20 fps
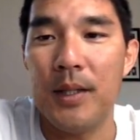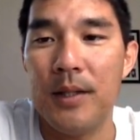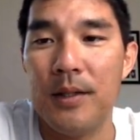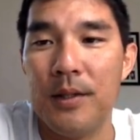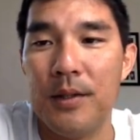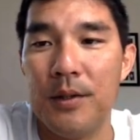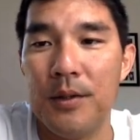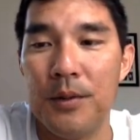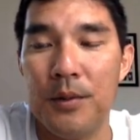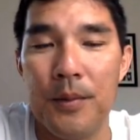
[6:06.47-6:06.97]
need
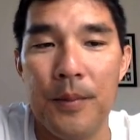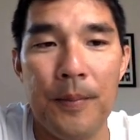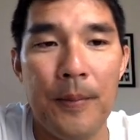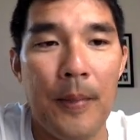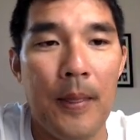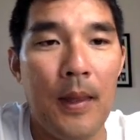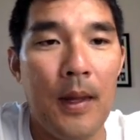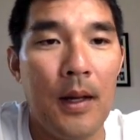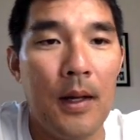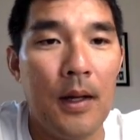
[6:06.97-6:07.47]
to
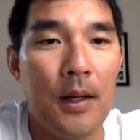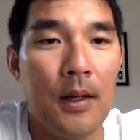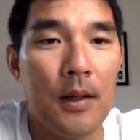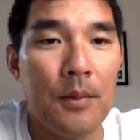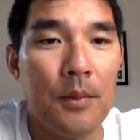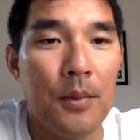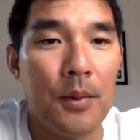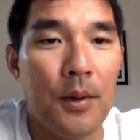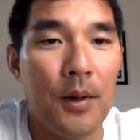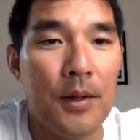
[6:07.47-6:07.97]

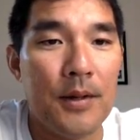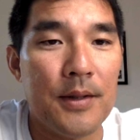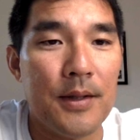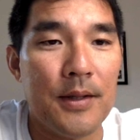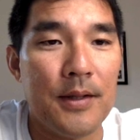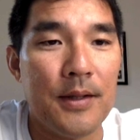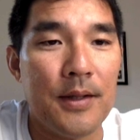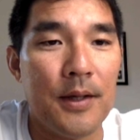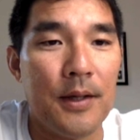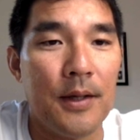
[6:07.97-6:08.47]
pause
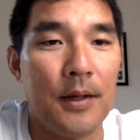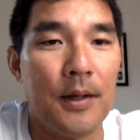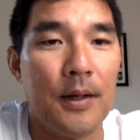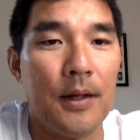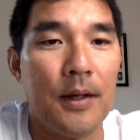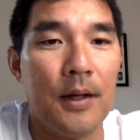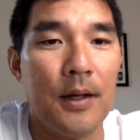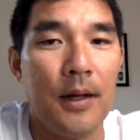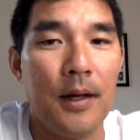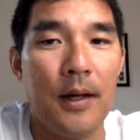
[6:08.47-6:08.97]
this here
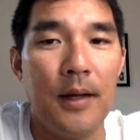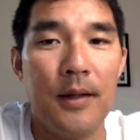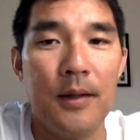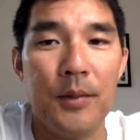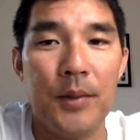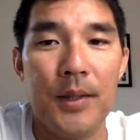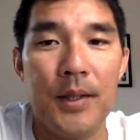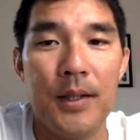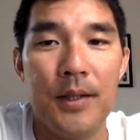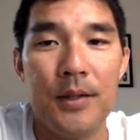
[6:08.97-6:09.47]
and
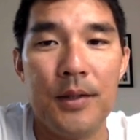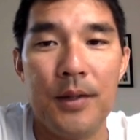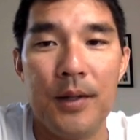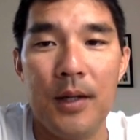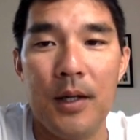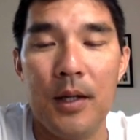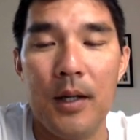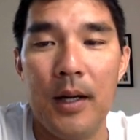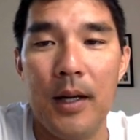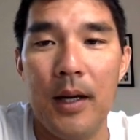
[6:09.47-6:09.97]
then we need to
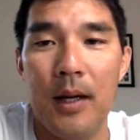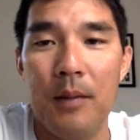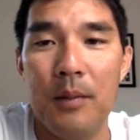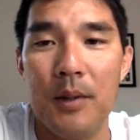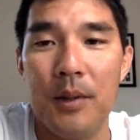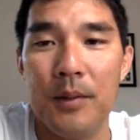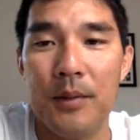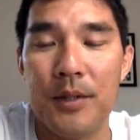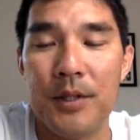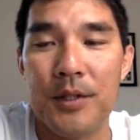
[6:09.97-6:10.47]

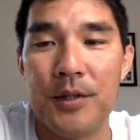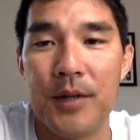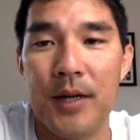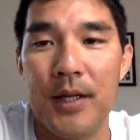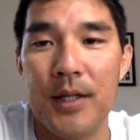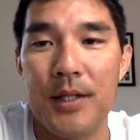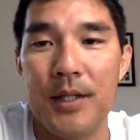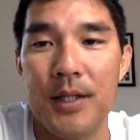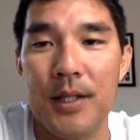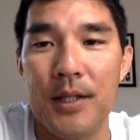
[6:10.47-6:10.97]
upload the
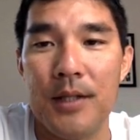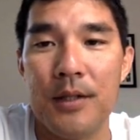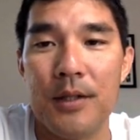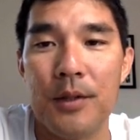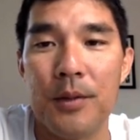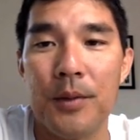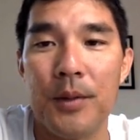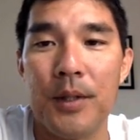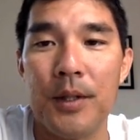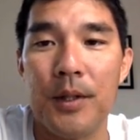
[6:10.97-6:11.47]
strategy
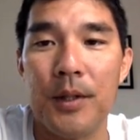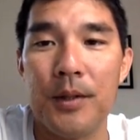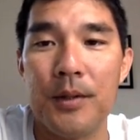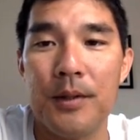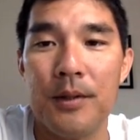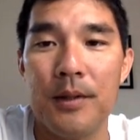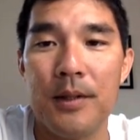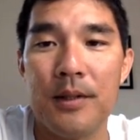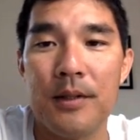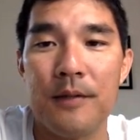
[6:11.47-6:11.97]
so we're going to go
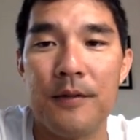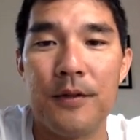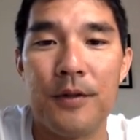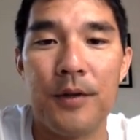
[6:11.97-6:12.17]
to list of